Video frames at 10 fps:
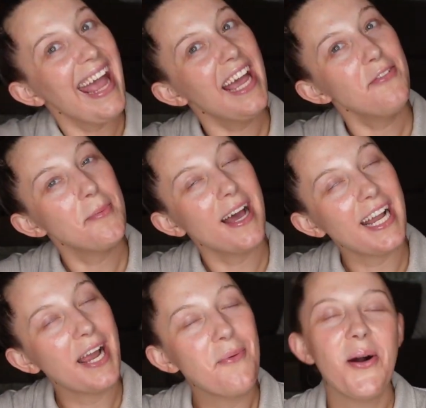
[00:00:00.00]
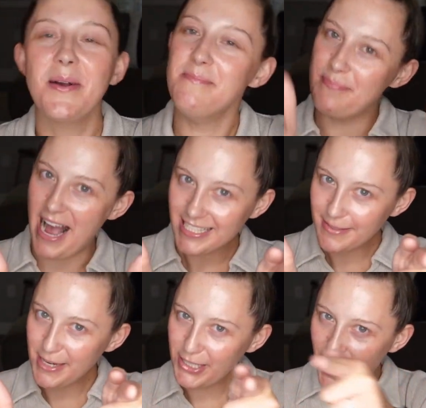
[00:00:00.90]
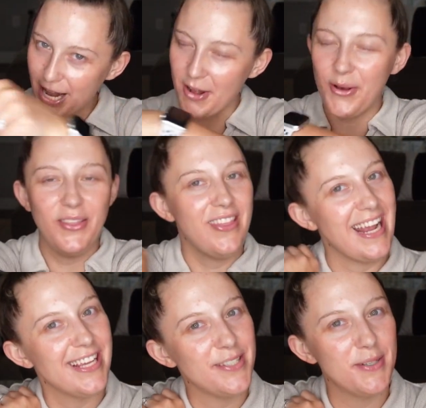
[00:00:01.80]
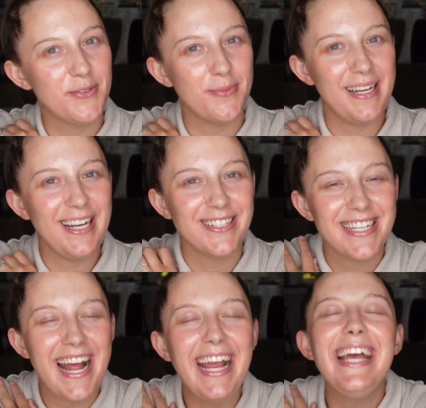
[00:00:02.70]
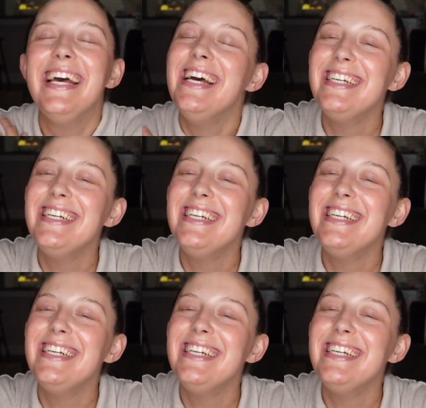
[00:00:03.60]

Hey everybody, welcome back to my channel. Thank you so much for being here today.